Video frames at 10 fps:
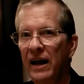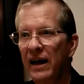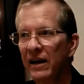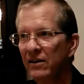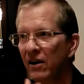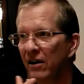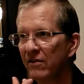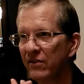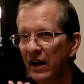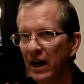and
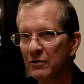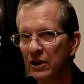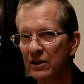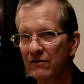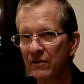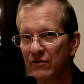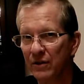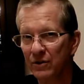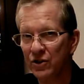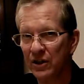of the object of
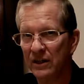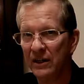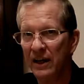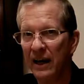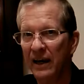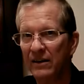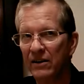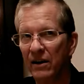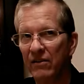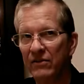devotion mm-hmm. and
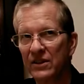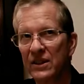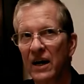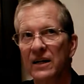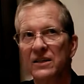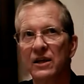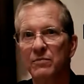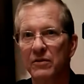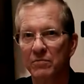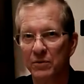of this
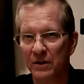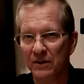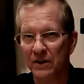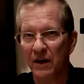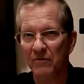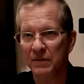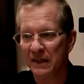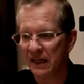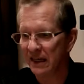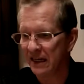concept of Buddha of
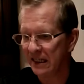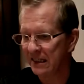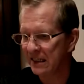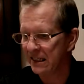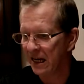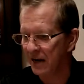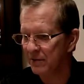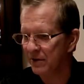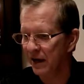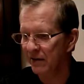beginningless
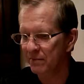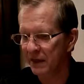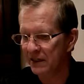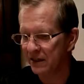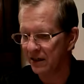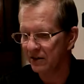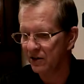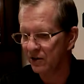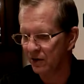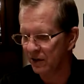time uh, based on
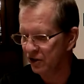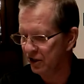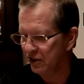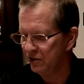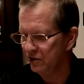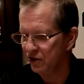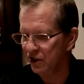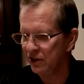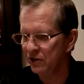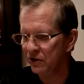Kuan, and
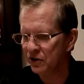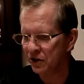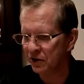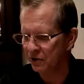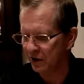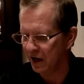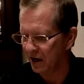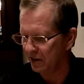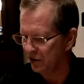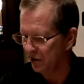Yushin Kuan
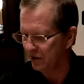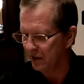Ganjo.